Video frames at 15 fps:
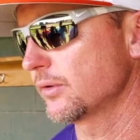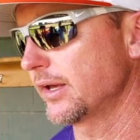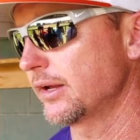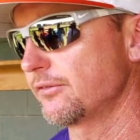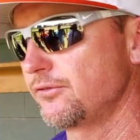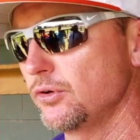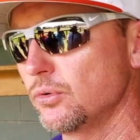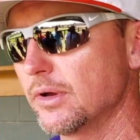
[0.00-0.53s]
We had
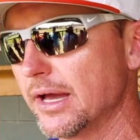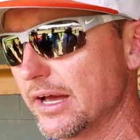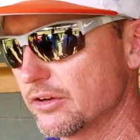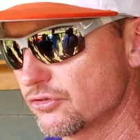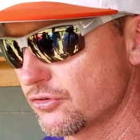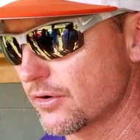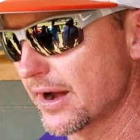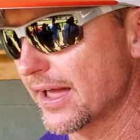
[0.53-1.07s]
a few
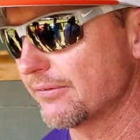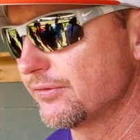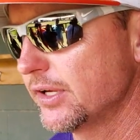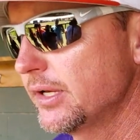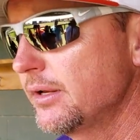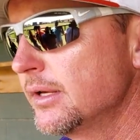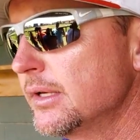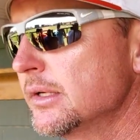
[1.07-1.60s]
guys
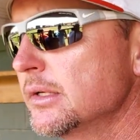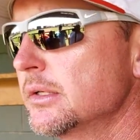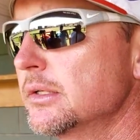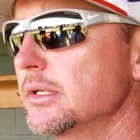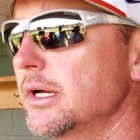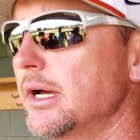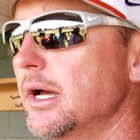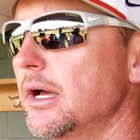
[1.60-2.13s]
drafted.
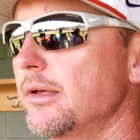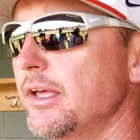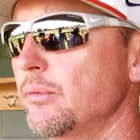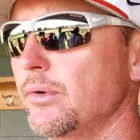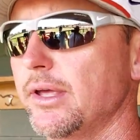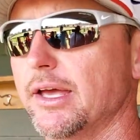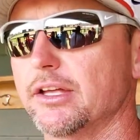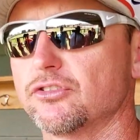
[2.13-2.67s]
Uh, and
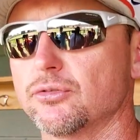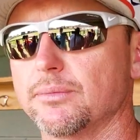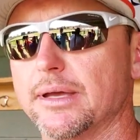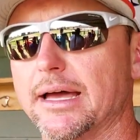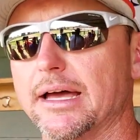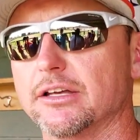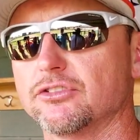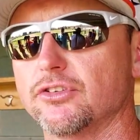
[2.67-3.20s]
we had some
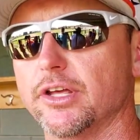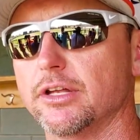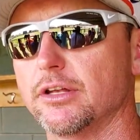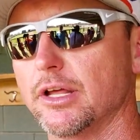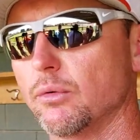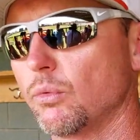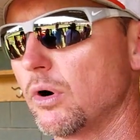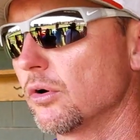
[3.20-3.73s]
guys that,
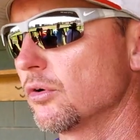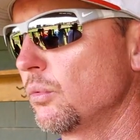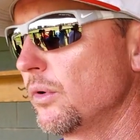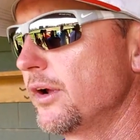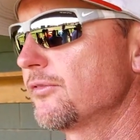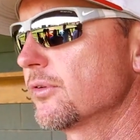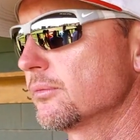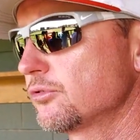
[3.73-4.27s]
that walked
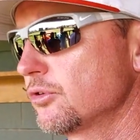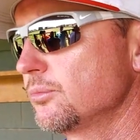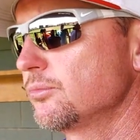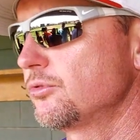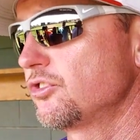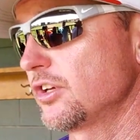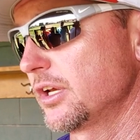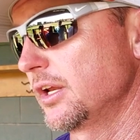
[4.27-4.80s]
away from some
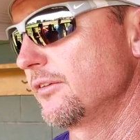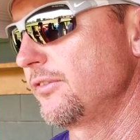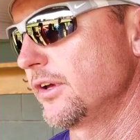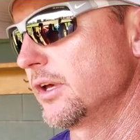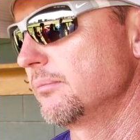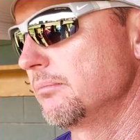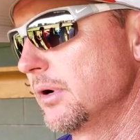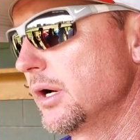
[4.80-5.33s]

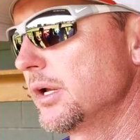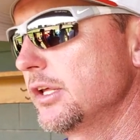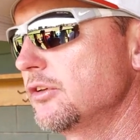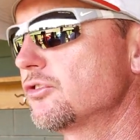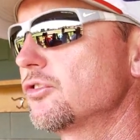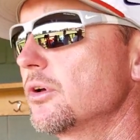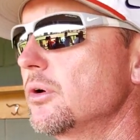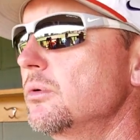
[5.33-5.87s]
significant money.
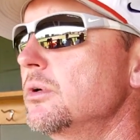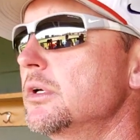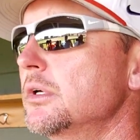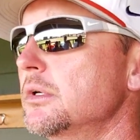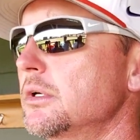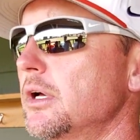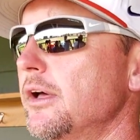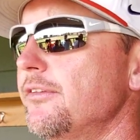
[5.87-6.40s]
So
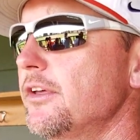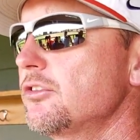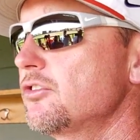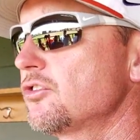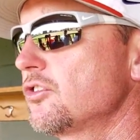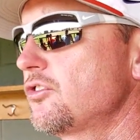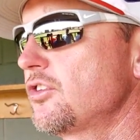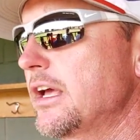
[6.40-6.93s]
uh, this
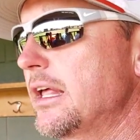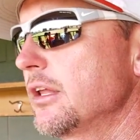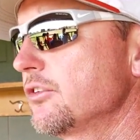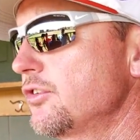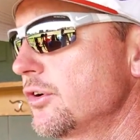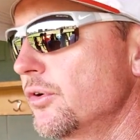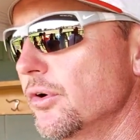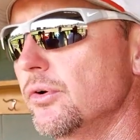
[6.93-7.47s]
is a
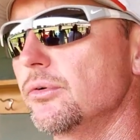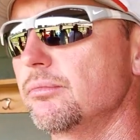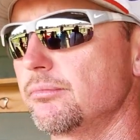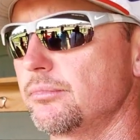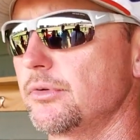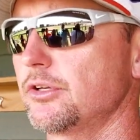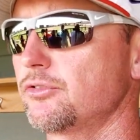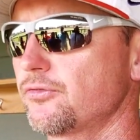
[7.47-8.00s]
talented group.
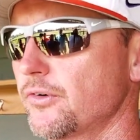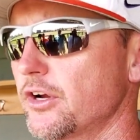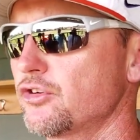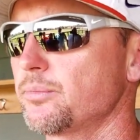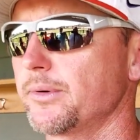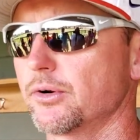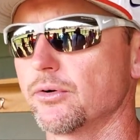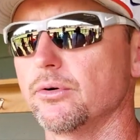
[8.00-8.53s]
This
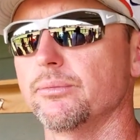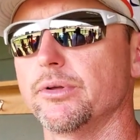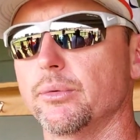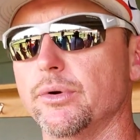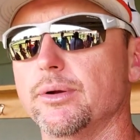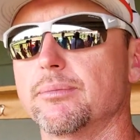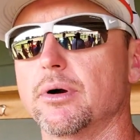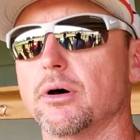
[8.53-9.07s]
freshman group that
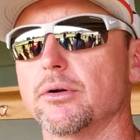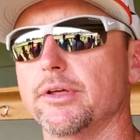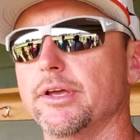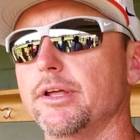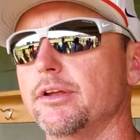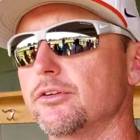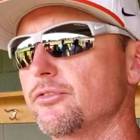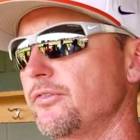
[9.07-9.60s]
we brought
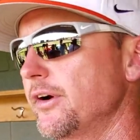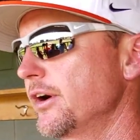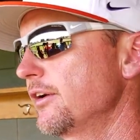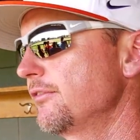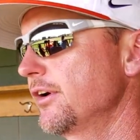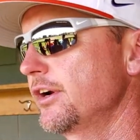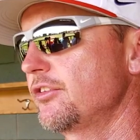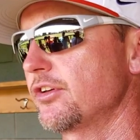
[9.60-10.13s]
in is very,
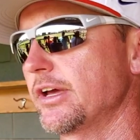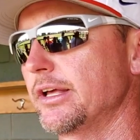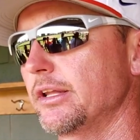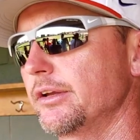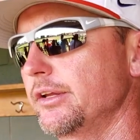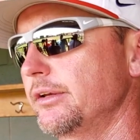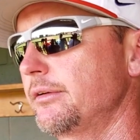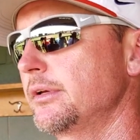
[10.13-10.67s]
very
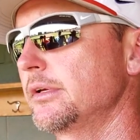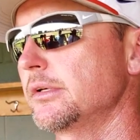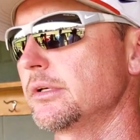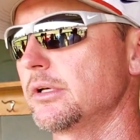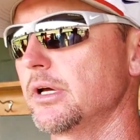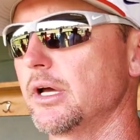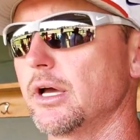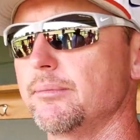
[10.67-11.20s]
talented.
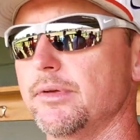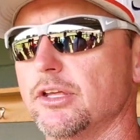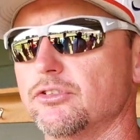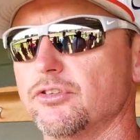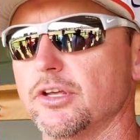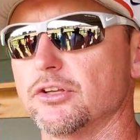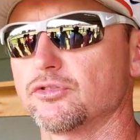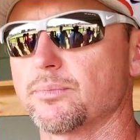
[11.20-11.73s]
Uh,
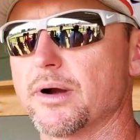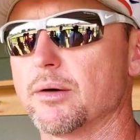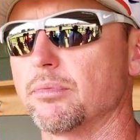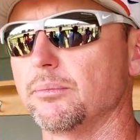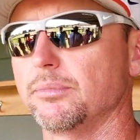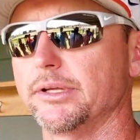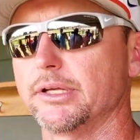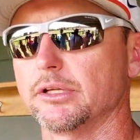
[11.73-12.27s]
it's, it's
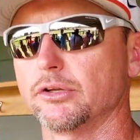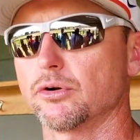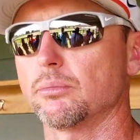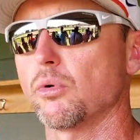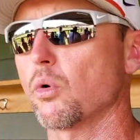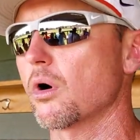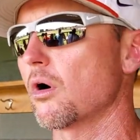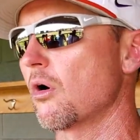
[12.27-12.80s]
probably a little
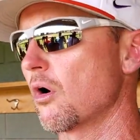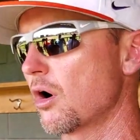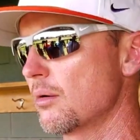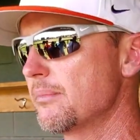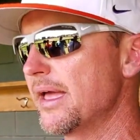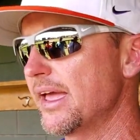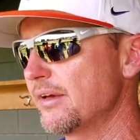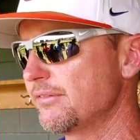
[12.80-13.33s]
more
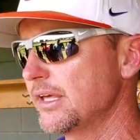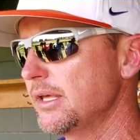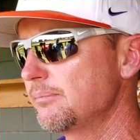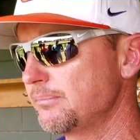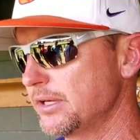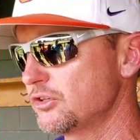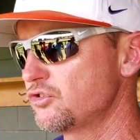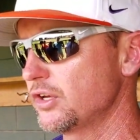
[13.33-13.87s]
arm heavy,
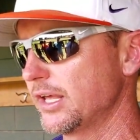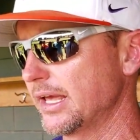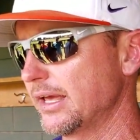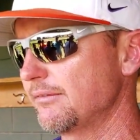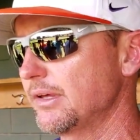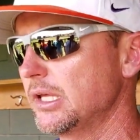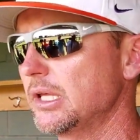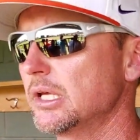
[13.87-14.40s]
pitching
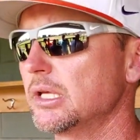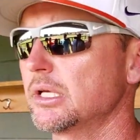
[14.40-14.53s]
heavy